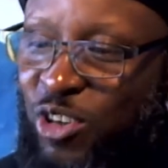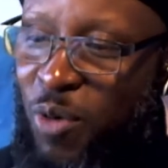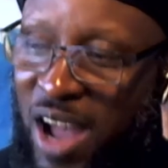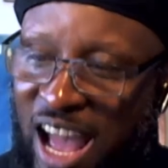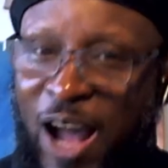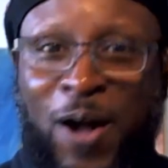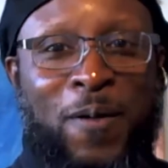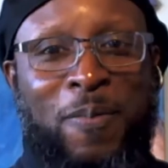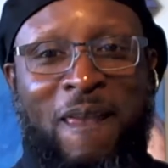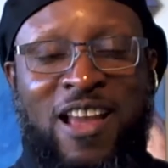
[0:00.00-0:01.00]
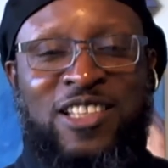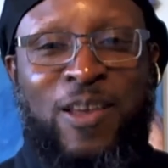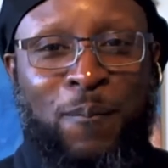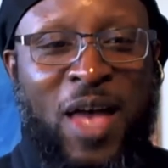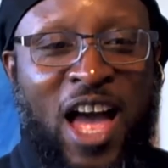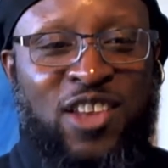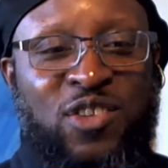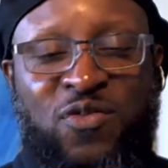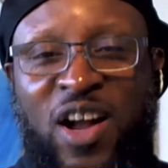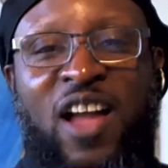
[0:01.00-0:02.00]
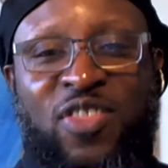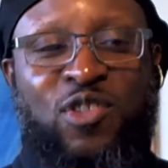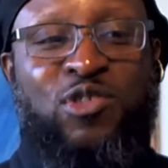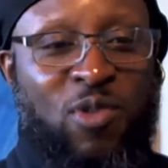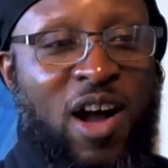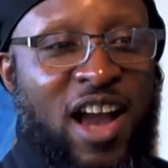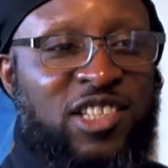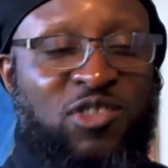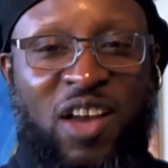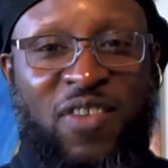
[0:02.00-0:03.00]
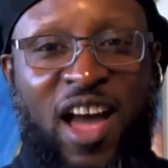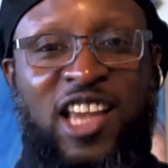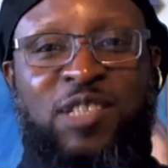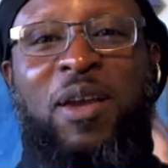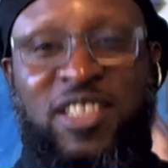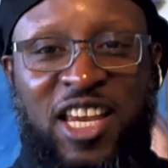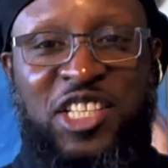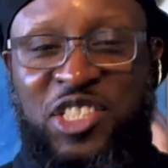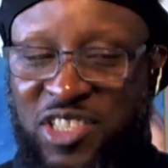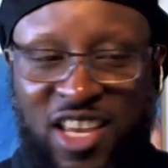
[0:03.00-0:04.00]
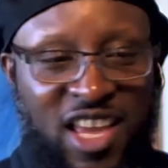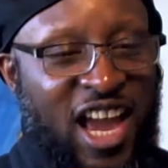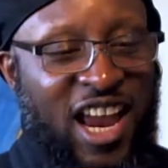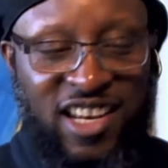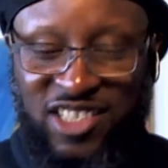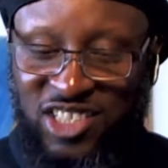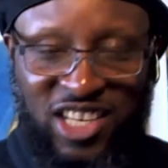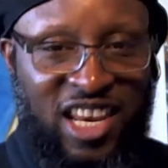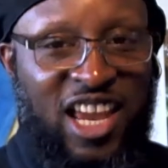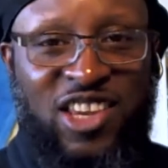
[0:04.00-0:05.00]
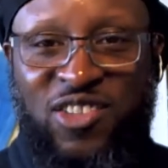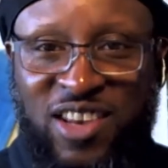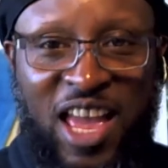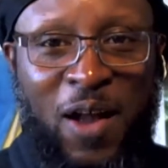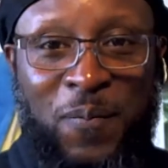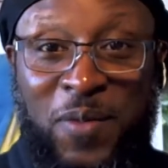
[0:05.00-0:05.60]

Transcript: Wow. Sometimes you find those wines that you have high expectations and it just let you down.